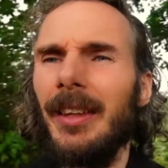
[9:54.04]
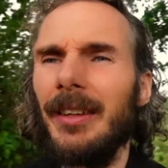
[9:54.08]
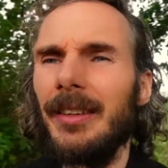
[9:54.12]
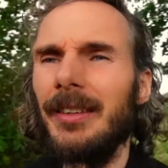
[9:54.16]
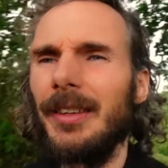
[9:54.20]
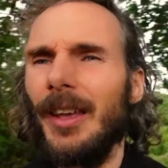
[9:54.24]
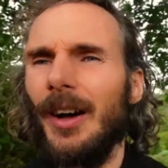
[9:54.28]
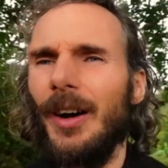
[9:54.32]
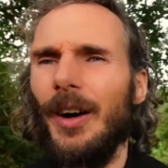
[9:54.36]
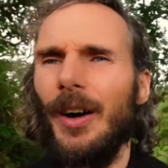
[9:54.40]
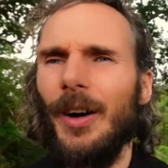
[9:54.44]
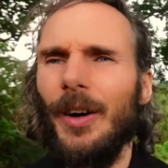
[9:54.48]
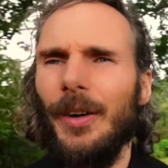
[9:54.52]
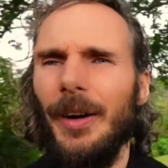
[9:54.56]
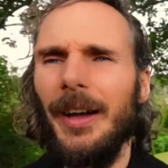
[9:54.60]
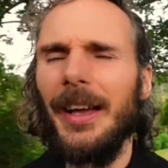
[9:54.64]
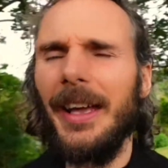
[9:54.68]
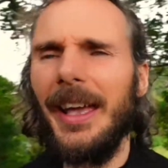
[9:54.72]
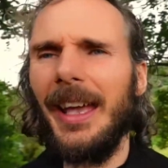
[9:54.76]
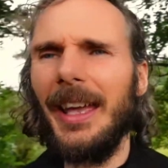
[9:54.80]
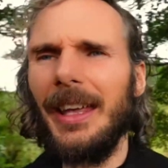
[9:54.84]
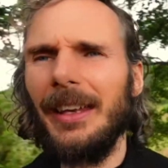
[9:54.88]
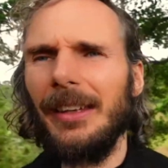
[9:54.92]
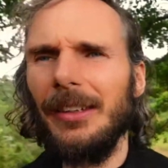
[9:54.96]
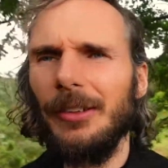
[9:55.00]
So
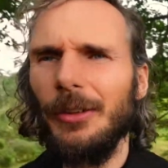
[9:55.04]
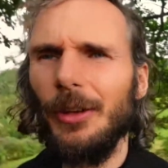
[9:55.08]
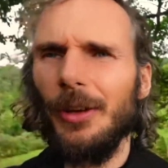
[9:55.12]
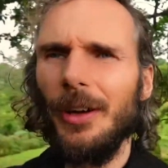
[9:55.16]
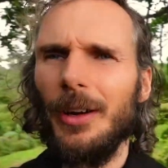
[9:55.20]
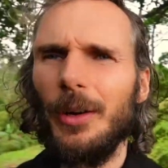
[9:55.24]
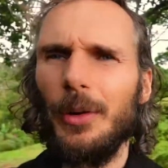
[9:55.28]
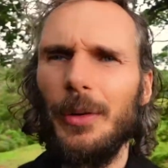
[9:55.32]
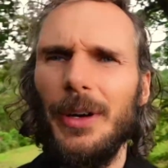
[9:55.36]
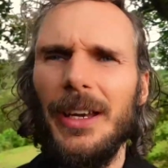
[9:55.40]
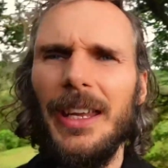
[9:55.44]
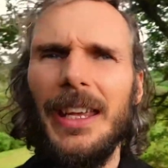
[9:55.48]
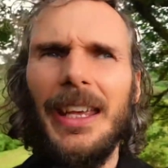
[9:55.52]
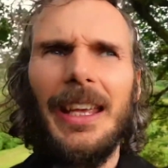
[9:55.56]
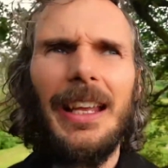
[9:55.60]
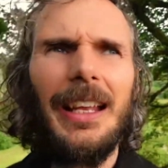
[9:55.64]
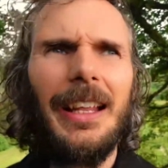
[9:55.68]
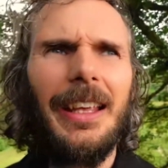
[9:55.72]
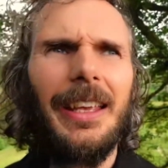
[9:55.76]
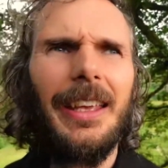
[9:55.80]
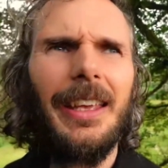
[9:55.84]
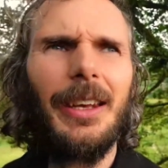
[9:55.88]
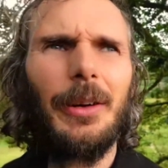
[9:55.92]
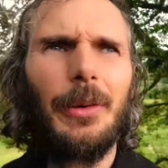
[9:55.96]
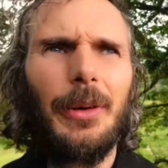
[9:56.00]
again, you're
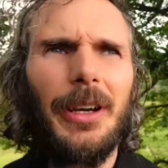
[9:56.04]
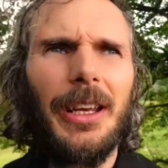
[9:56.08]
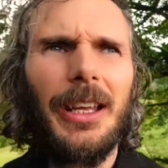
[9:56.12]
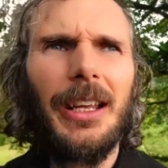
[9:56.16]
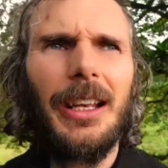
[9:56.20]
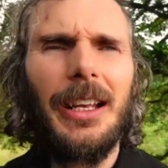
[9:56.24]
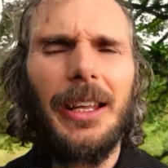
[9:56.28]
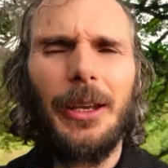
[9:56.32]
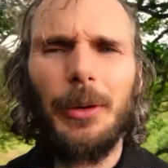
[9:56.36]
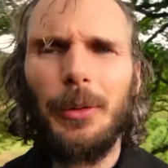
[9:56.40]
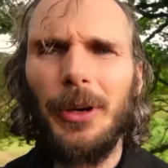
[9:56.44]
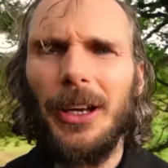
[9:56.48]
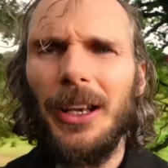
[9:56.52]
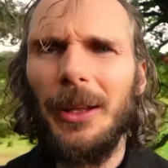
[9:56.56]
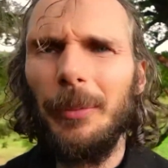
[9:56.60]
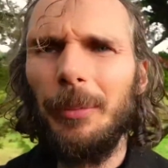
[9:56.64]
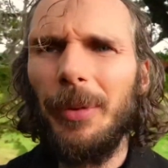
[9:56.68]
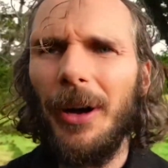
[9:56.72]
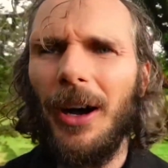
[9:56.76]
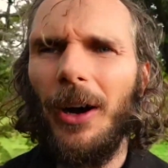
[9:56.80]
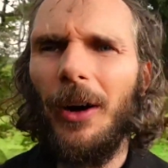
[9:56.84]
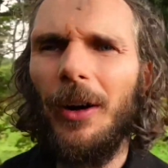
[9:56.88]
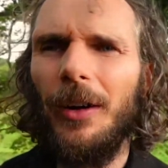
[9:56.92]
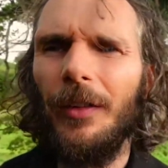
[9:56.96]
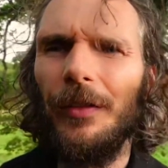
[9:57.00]
really, really, really
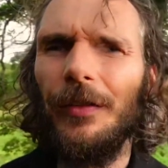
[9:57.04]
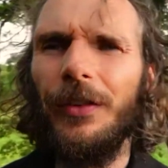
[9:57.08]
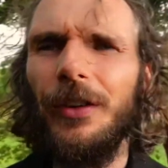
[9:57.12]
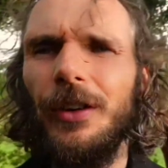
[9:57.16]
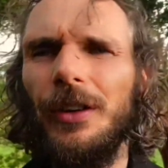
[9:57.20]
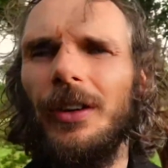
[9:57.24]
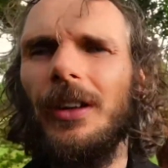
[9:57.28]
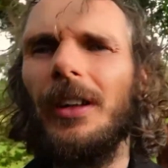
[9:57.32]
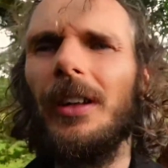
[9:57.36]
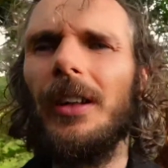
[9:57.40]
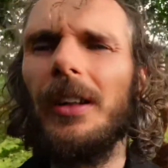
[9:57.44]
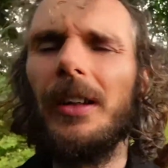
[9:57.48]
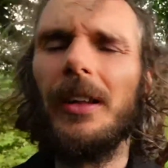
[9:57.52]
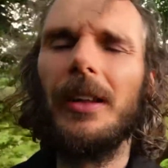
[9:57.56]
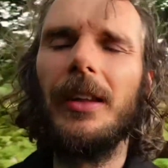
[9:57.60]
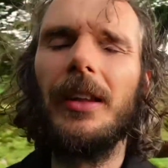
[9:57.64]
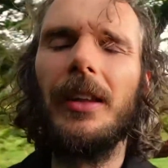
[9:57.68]
powerful